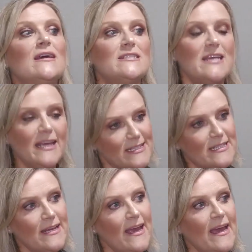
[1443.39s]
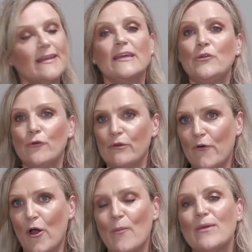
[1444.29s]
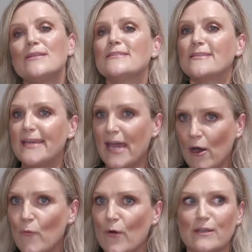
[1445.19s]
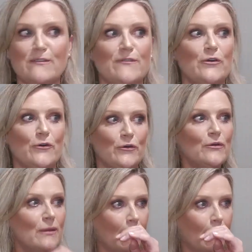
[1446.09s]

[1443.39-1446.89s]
Test it out in your environment, see how it works for you.